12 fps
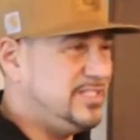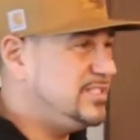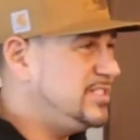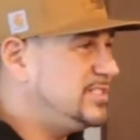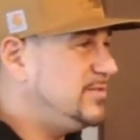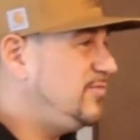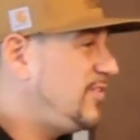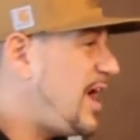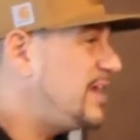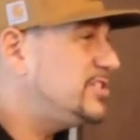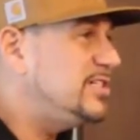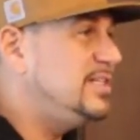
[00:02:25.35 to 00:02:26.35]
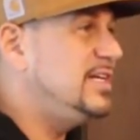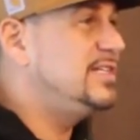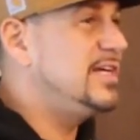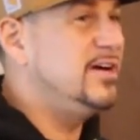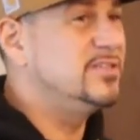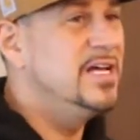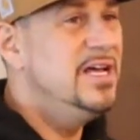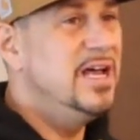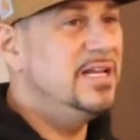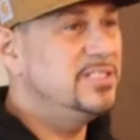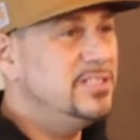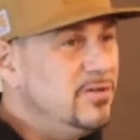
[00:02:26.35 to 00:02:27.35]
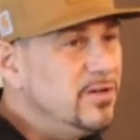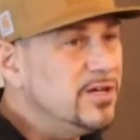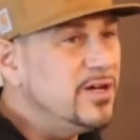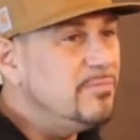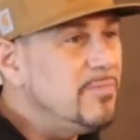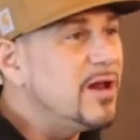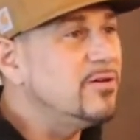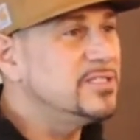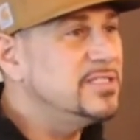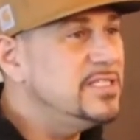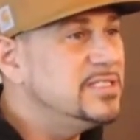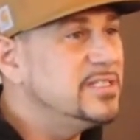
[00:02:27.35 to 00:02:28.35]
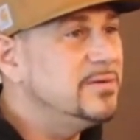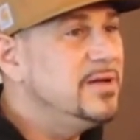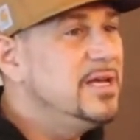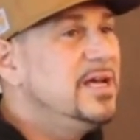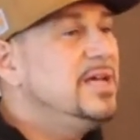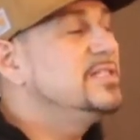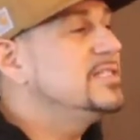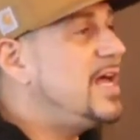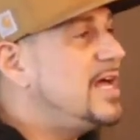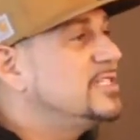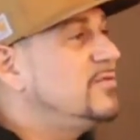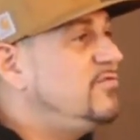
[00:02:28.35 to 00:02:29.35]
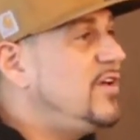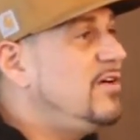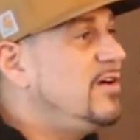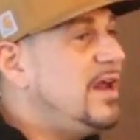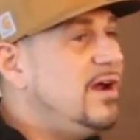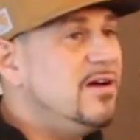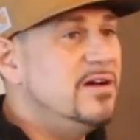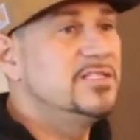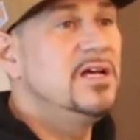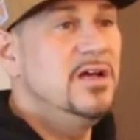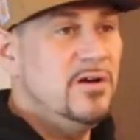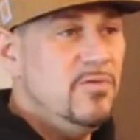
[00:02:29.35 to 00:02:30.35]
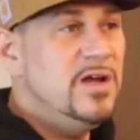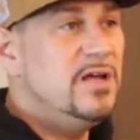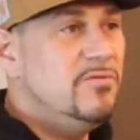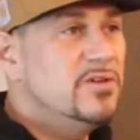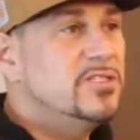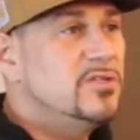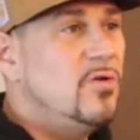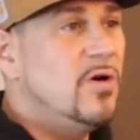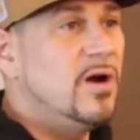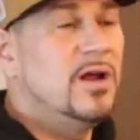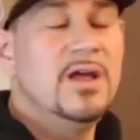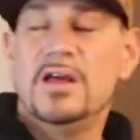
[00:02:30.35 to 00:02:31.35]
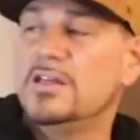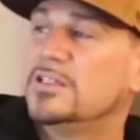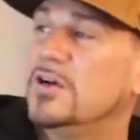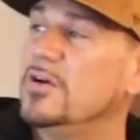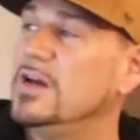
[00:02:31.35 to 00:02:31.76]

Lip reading: it's just some flashing details. It's still a good metal system, it just has some failing areas. We can restore it. So